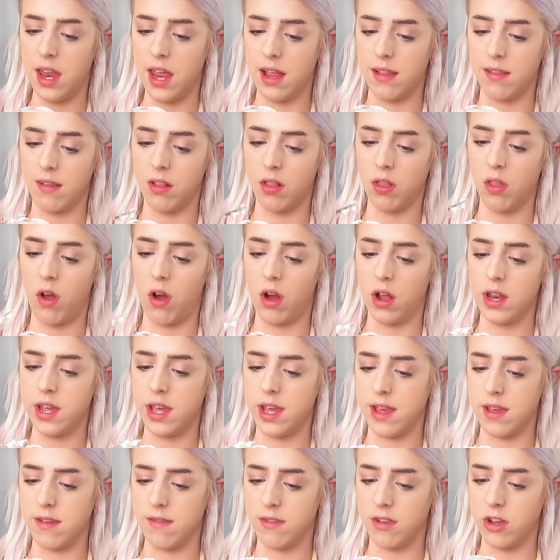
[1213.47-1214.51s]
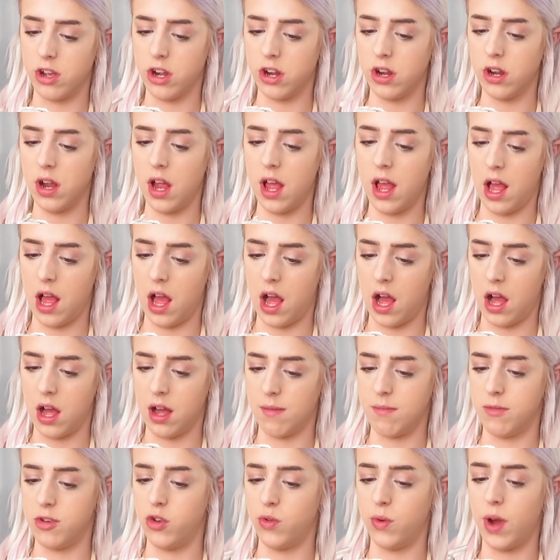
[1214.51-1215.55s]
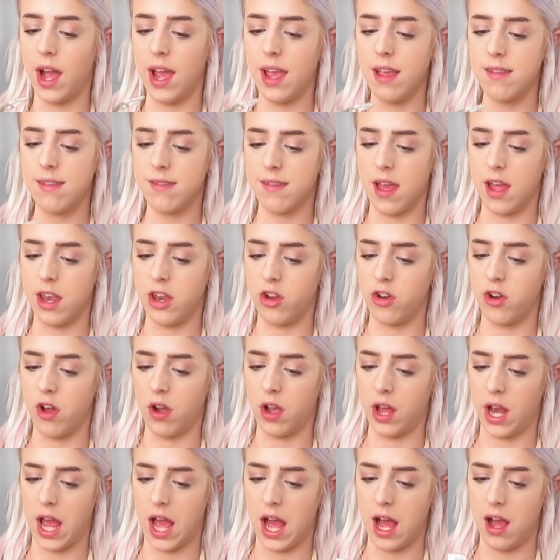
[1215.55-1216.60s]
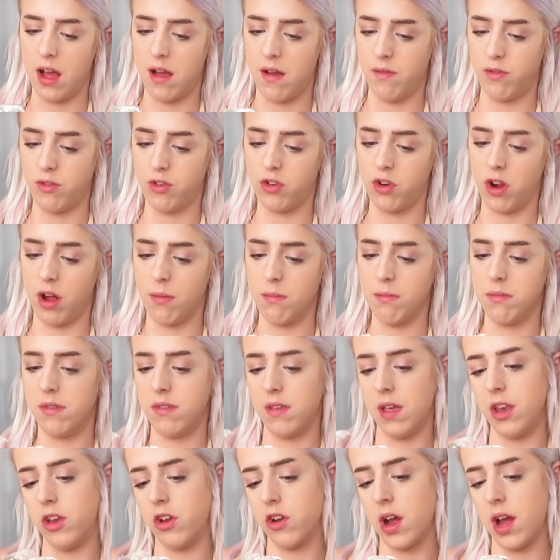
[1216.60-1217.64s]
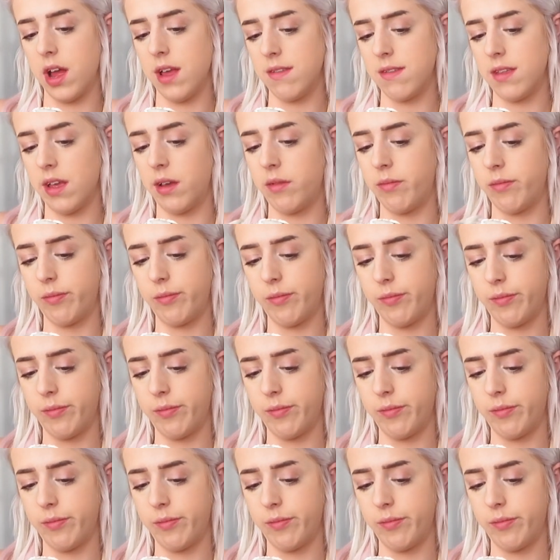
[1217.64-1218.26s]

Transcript: it's a lot easier to ice and you're not gonna have crumbs in your icing.